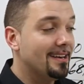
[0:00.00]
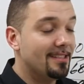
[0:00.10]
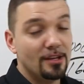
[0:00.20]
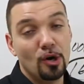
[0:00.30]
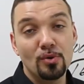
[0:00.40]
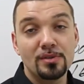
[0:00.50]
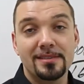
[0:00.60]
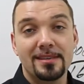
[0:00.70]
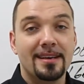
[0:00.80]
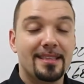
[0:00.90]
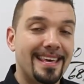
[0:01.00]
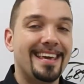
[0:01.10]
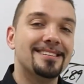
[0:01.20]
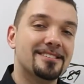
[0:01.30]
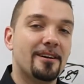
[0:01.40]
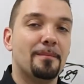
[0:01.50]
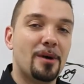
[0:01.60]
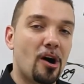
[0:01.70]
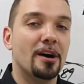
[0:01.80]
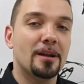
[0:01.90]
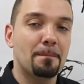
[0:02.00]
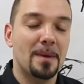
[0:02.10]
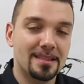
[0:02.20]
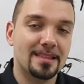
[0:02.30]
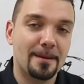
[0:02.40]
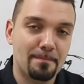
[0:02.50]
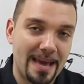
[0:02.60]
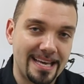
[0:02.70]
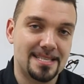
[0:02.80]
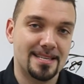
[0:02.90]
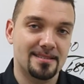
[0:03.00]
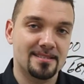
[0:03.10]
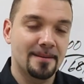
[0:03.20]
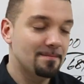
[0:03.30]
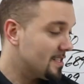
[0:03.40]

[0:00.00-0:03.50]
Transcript: Those things come on a monthly basis.